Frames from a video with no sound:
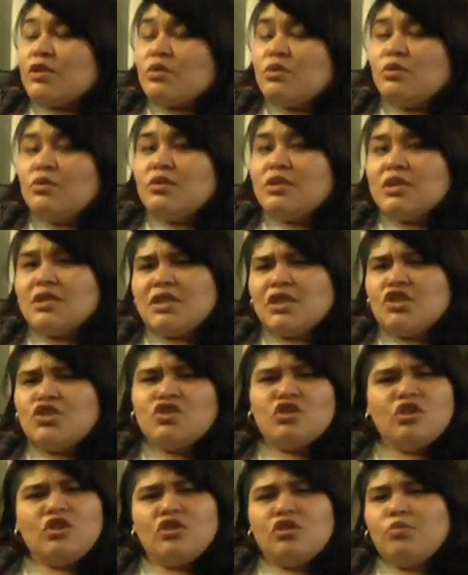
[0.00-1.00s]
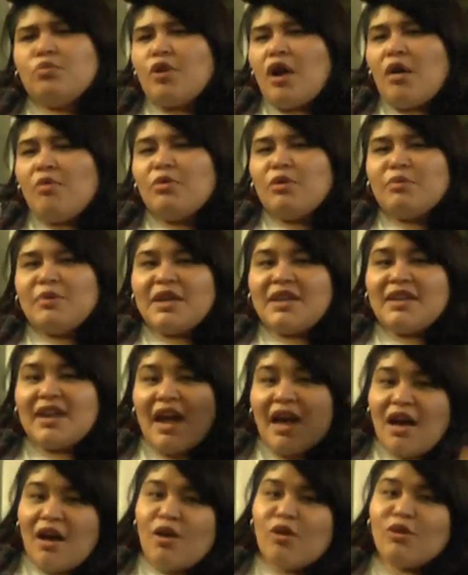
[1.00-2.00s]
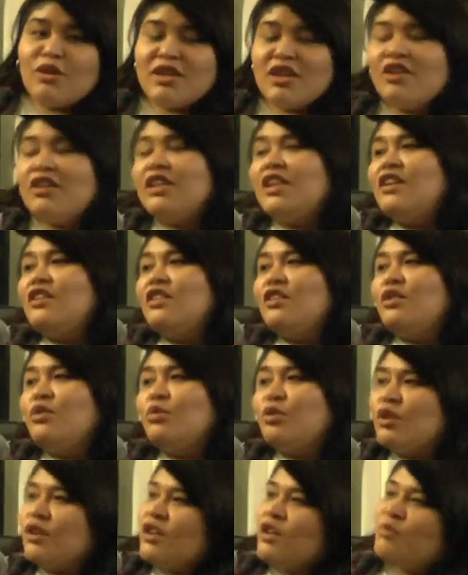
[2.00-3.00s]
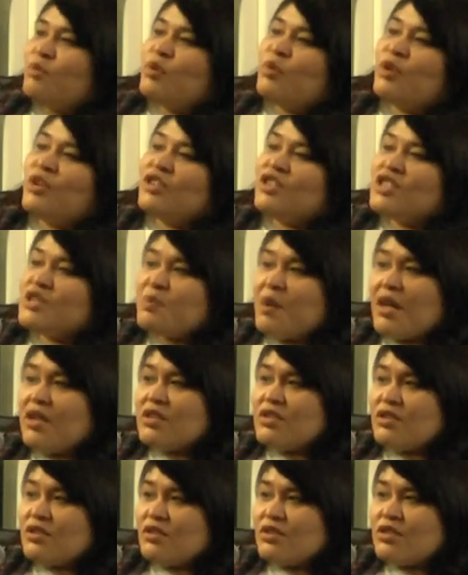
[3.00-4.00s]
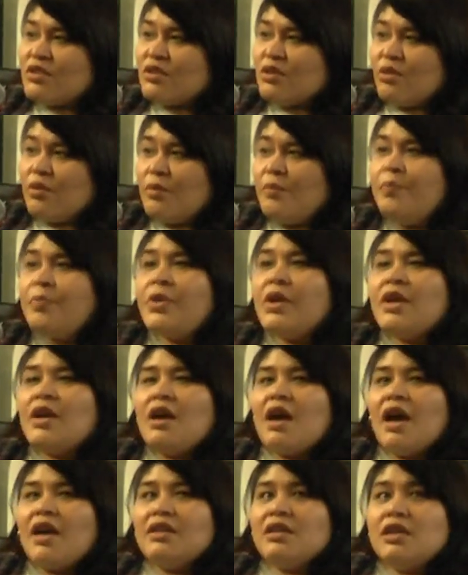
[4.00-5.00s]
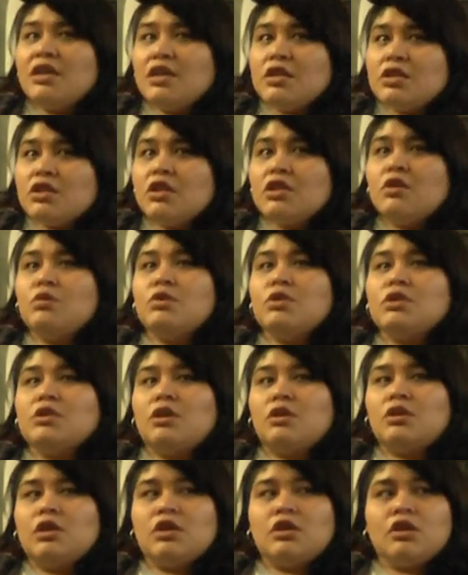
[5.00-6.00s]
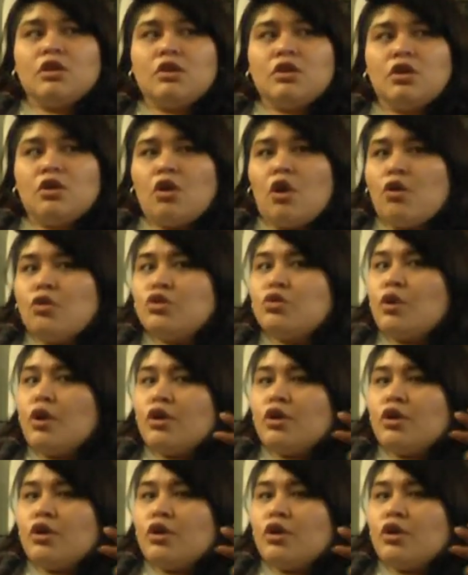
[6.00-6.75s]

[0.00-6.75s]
Schools. He's like, sure, no problem. And now, a year later, we're going to be one of the sponsors. So I think it's good that we slowly go to our